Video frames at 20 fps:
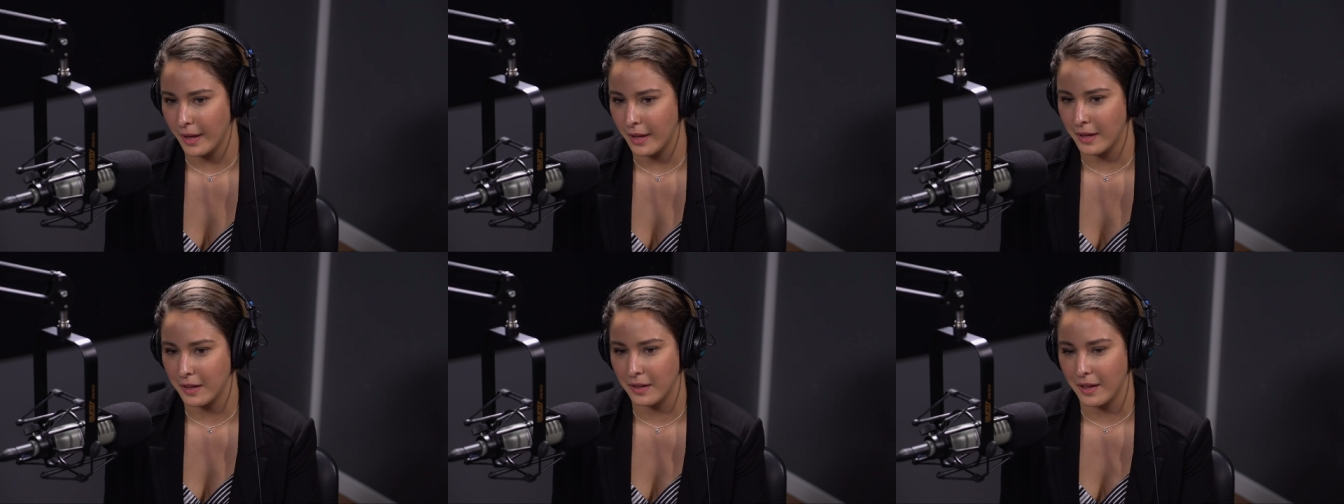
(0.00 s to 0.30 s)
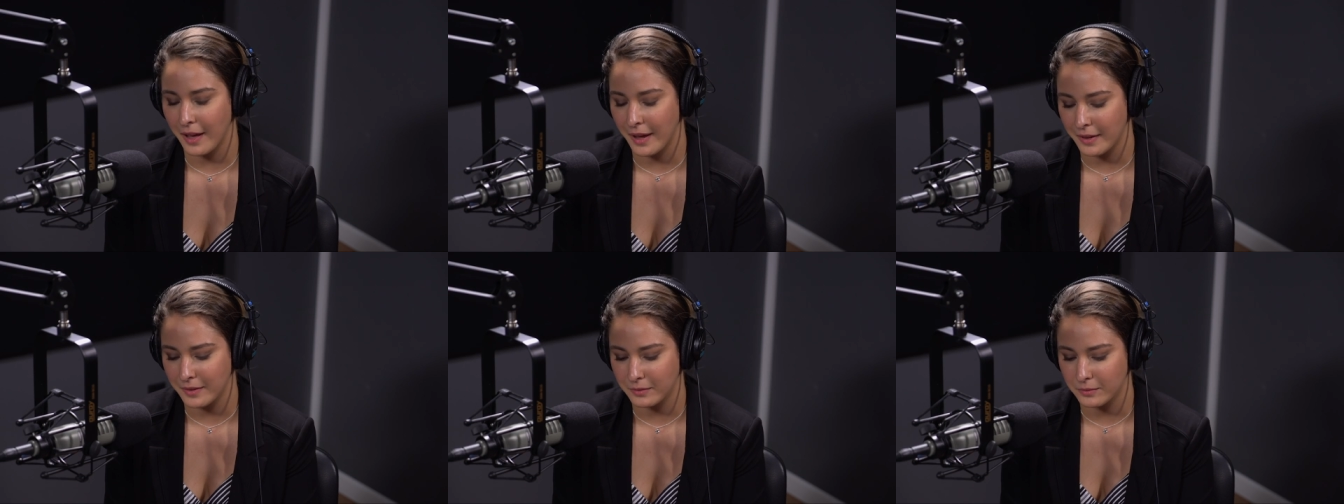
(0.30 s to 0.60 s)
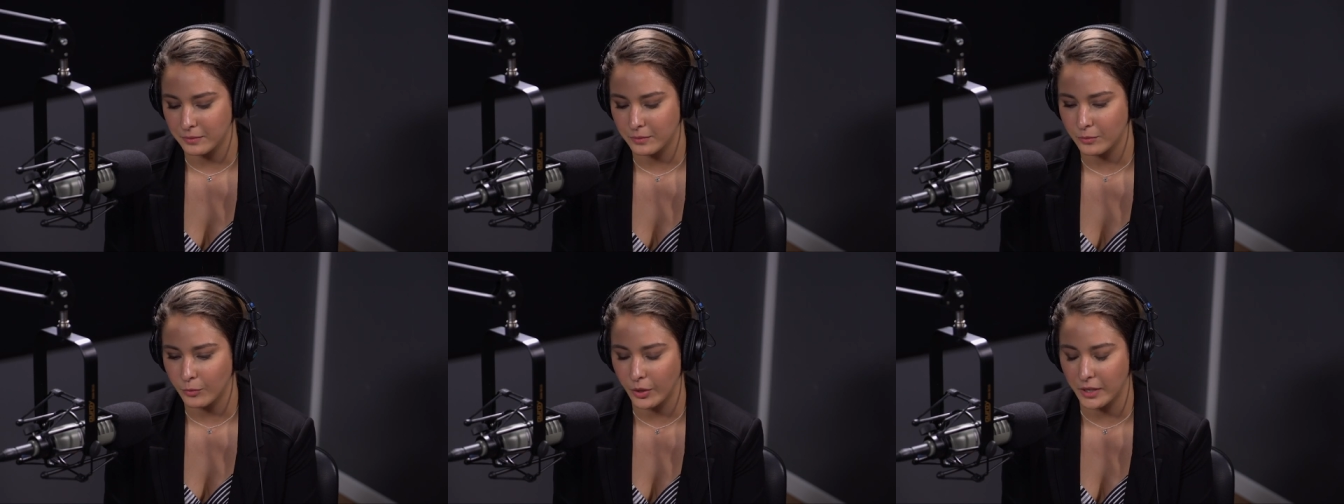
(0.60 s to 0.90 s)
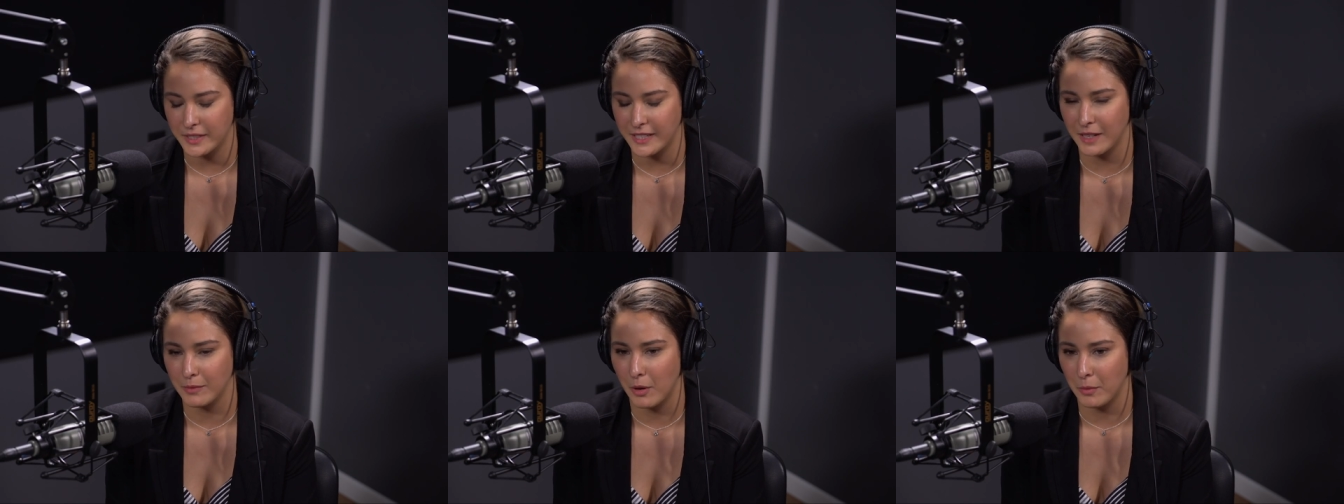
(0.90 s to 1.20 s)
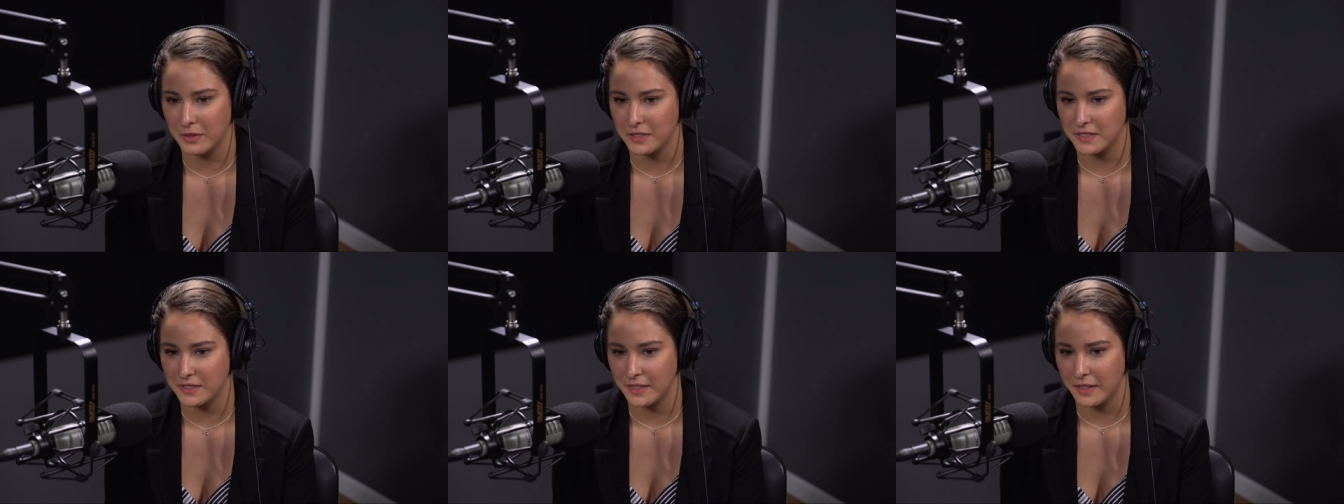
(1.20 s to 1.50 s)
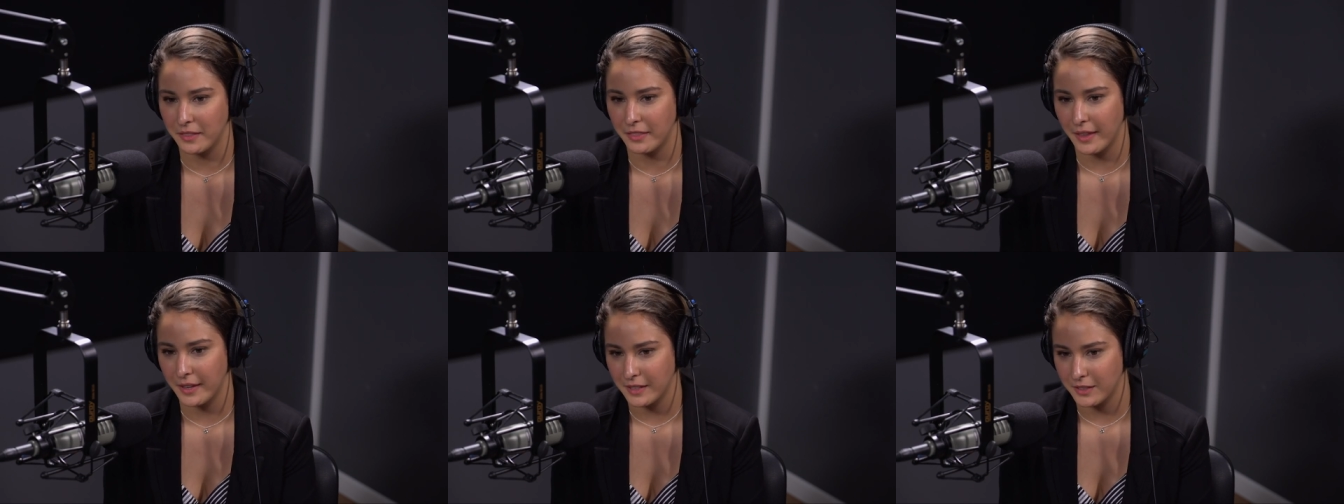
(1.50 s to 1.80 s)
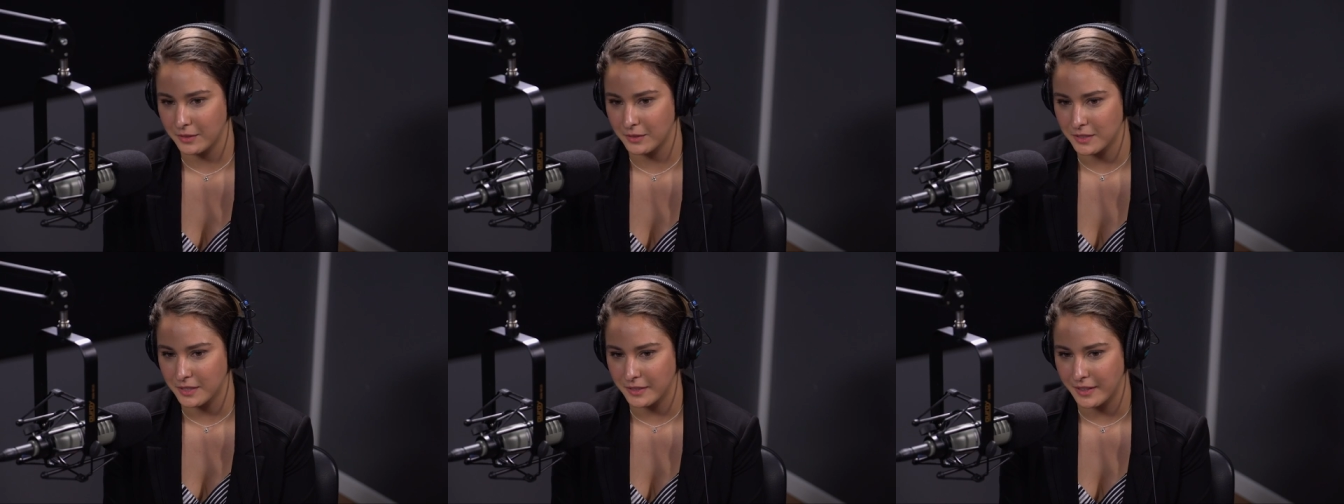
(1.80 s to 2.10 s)
I want to take a moment to say
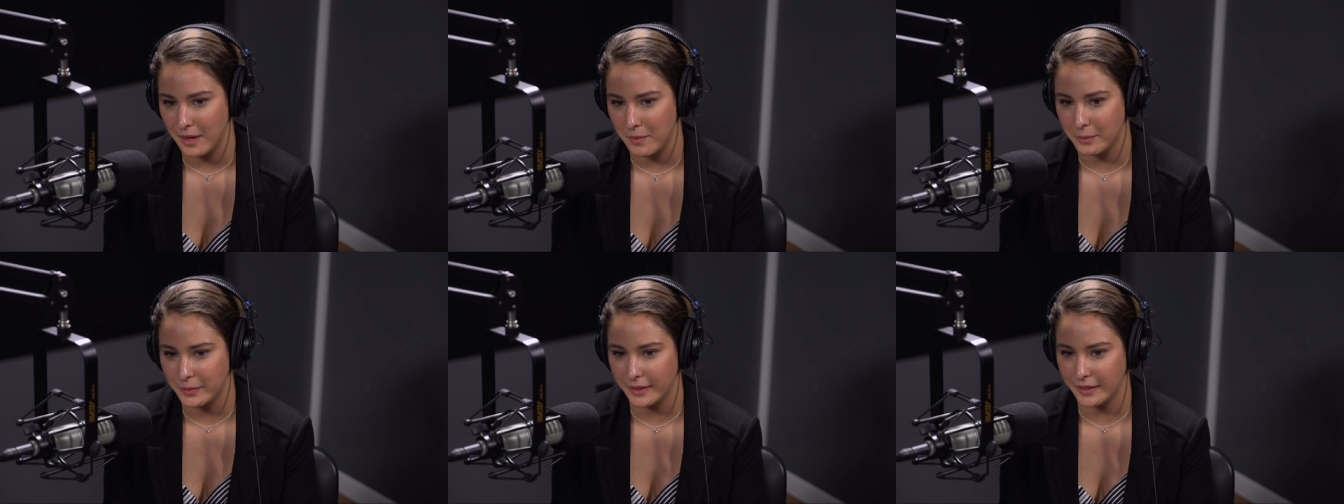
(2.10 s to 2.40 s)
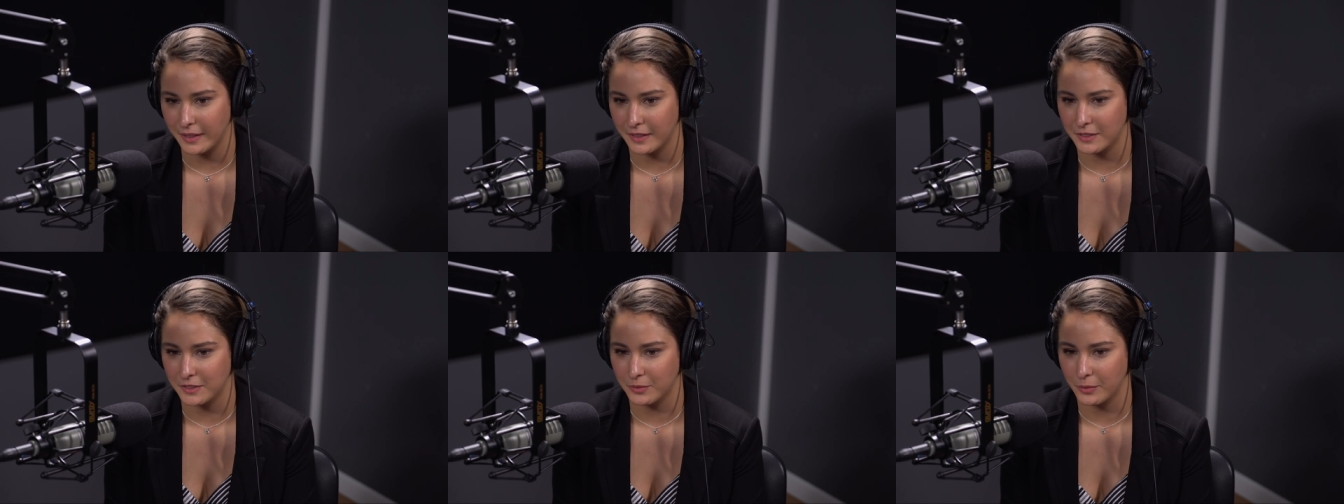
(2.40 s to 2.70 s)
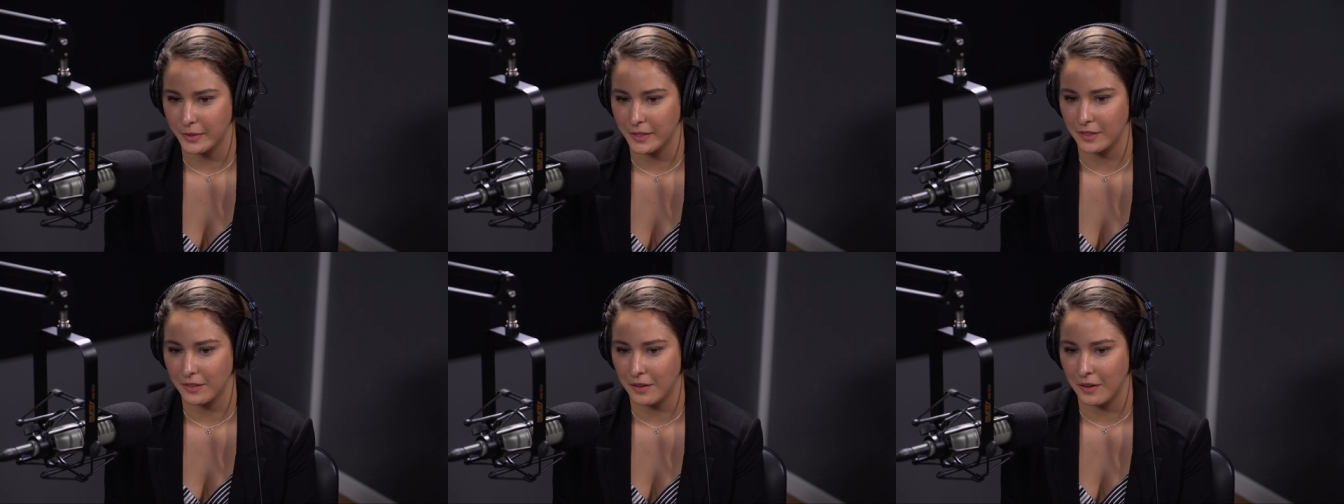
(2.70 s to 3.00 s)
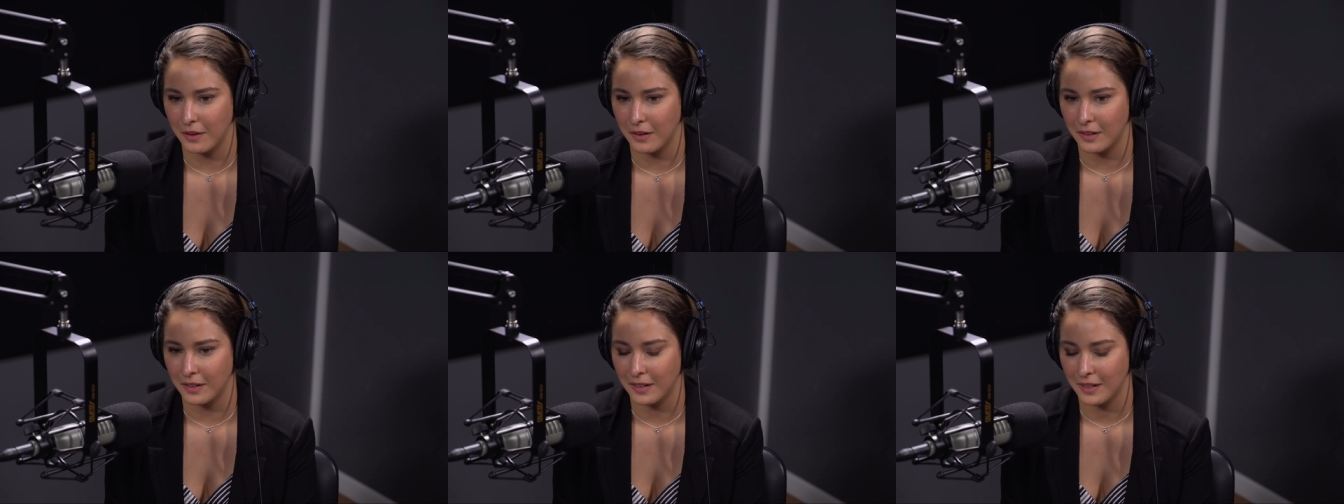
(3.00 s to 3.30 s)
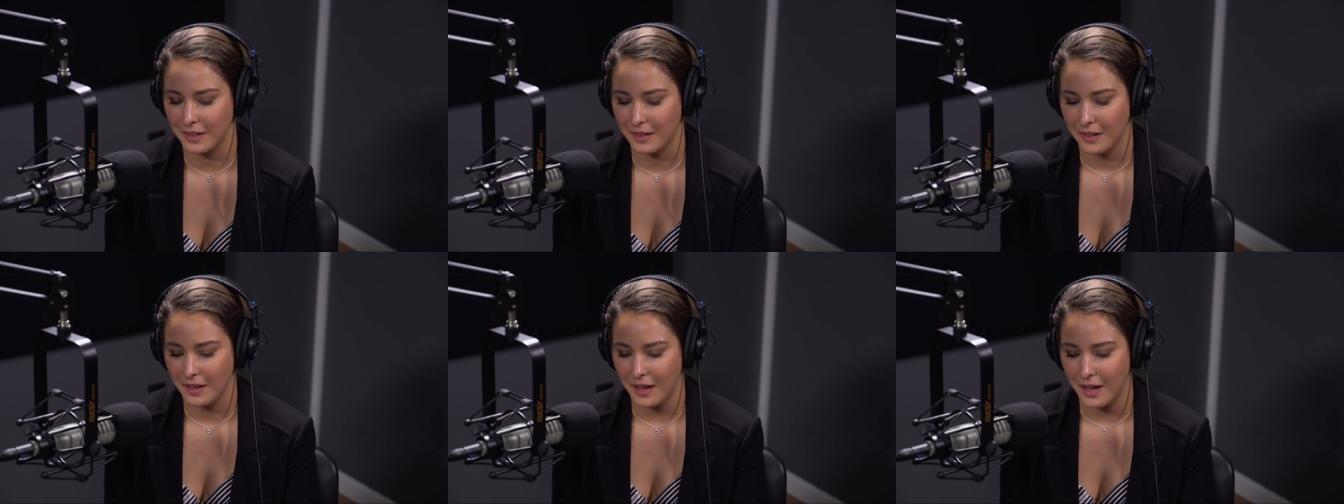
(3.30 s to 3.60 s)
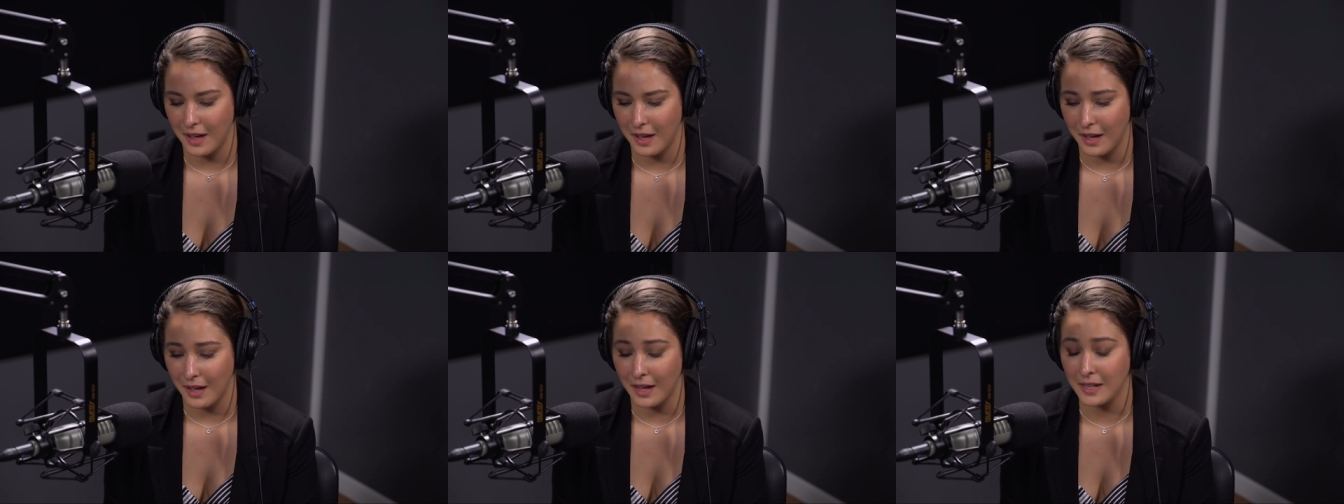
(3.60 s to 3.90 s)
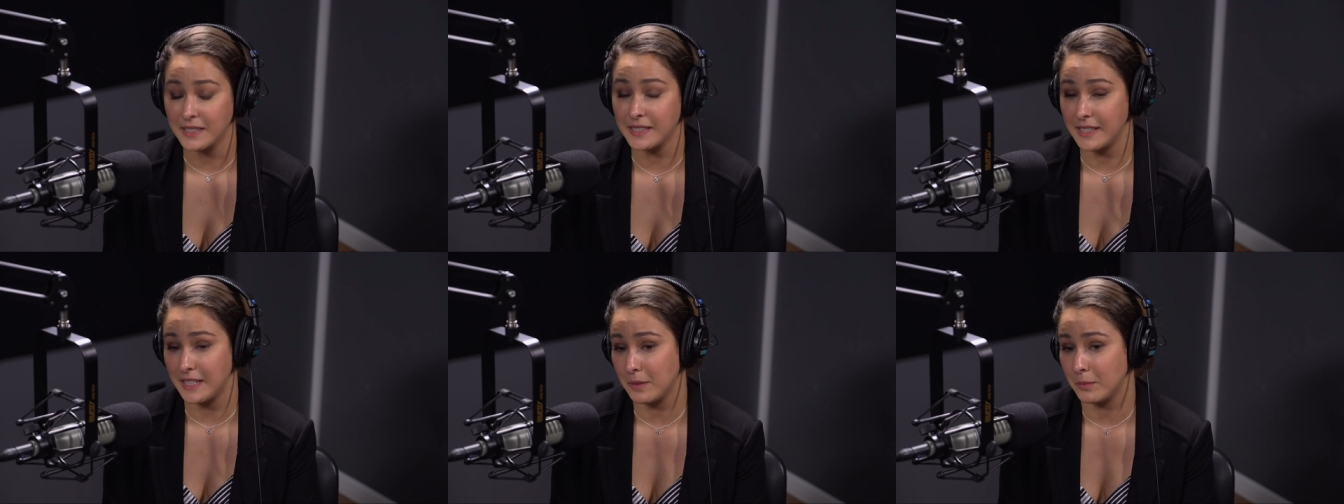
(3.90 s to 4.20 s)
thank you to them because we are
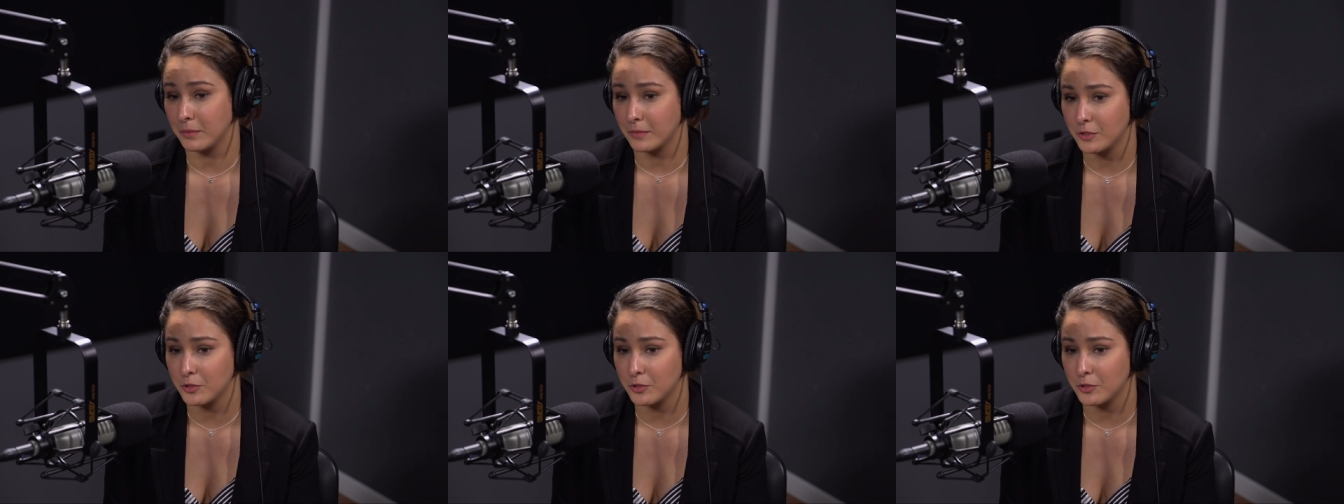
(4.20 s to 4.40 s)
a team,